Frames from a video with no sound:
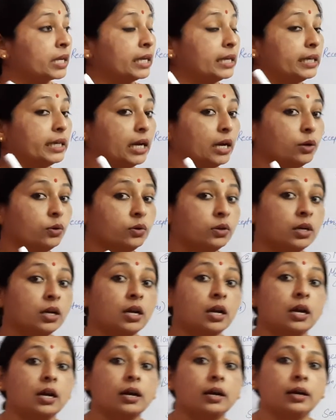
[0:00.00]
Now
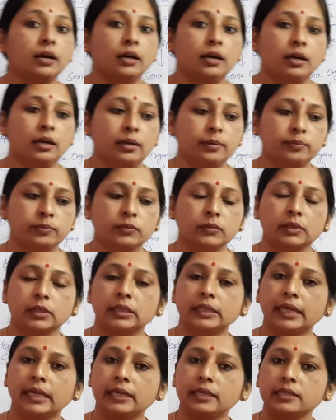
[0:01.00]

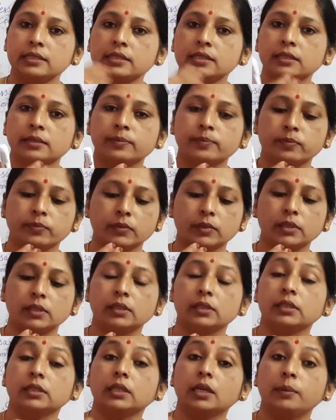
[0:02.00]
there is
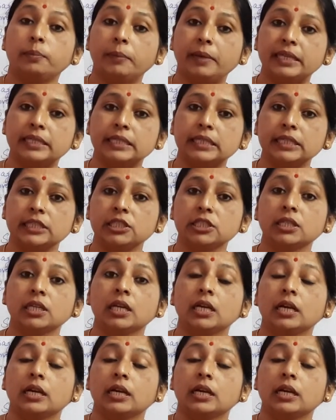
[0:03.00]
a message